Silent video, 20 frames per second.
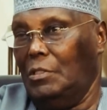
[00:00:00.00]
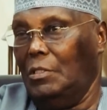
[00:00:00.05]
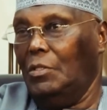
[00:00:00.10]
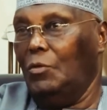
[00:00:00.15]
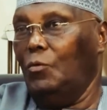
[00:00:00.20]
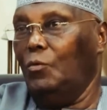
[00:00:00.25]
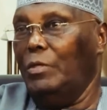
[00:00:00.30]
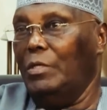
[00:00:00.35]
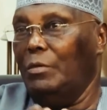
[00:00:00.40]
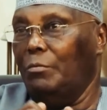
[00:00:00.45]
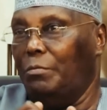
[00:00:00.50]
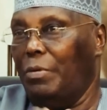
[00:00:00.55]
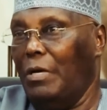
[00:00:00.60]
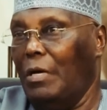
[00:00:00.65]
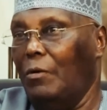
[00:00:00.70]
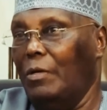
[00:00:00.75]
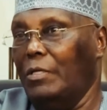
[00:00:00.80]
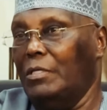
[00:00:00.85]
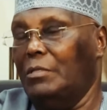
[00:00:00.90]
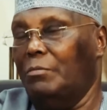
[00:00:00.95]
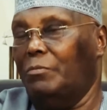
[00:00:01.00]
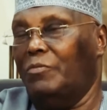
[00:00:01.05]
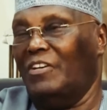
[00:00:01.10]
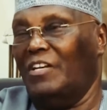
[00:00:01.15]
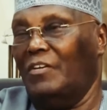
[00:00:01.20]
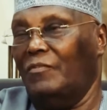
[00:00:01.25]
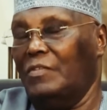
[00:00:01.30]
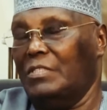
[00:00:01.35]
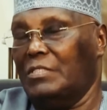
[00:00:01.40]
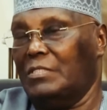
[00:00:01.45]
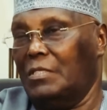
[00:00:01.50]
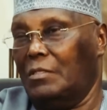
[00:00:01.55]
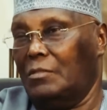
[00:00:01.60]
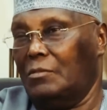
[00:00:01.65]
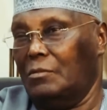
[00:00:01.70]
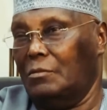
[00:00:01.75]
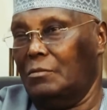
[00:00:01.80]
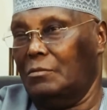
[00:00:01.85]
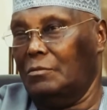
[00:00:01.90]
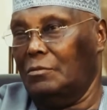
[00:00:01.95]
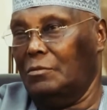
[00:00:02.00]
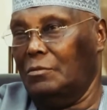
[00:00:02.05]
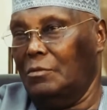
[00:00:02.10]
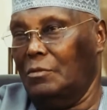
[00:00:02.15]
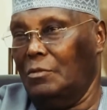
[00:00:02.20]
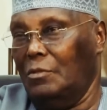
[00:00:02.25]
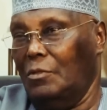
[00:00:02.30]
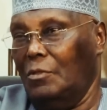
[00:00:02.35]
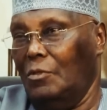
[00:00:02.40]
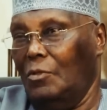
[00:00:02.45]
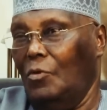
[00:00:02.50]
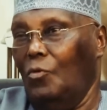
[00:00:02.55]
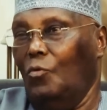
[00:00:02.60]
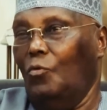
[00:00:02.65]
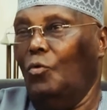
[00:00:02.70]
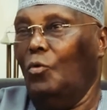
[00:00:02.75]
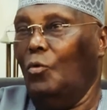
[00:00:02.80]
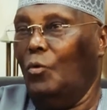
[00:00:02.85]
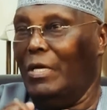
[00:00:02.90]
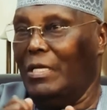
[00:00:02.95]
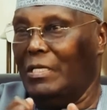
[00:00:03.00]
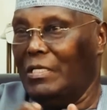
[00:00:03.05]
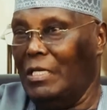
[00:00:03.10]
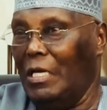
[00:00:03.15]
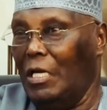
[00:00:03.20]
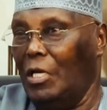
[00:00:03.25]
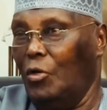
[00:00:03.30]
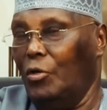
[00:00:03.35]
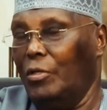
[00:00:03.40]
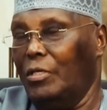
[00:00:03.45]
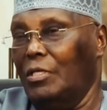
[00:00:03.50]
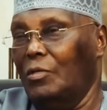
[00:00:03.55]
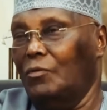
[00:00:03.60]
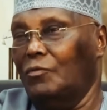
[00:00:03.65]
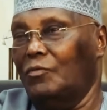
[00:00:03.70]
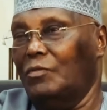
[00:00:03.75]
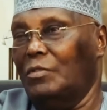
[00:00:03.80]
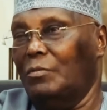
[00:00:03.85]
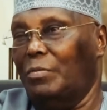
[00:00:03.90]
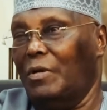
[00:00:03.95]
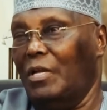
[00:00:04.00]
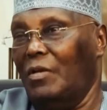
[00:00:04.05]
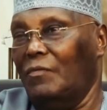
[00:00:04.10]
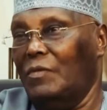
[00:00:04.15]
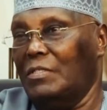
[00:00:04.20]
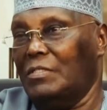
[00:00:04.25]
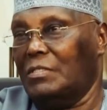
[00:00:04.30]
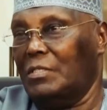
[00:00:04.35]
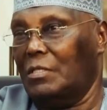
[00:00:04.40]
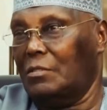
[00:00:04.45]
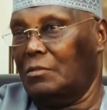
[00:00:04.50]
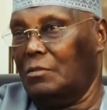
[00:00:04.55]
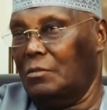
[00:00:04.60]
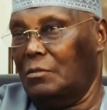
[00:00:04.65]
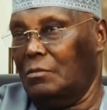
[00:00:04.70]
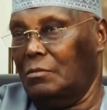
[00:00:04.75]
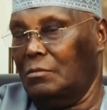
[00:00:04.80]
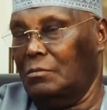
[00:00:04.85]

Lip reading: We empowered the private sector. We were dialoguing with the private sector.